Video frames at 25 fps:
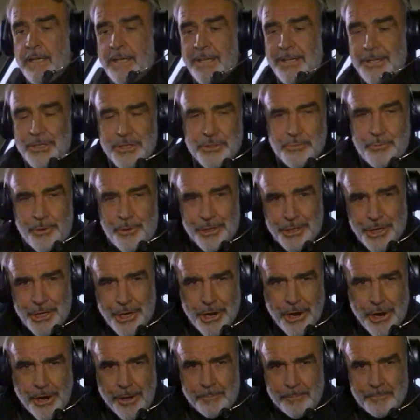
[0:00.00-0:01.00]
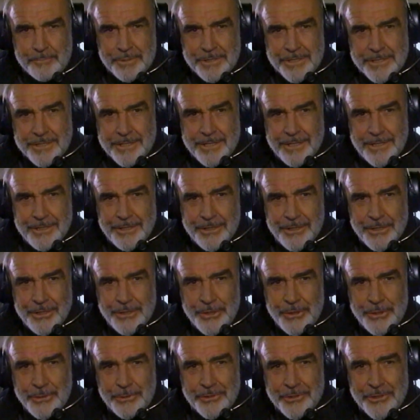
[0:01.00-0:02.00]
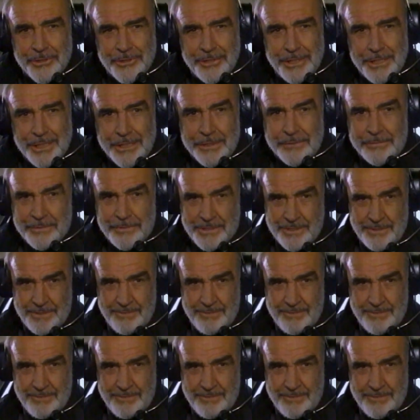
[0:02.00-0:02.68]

is what do. Thieves.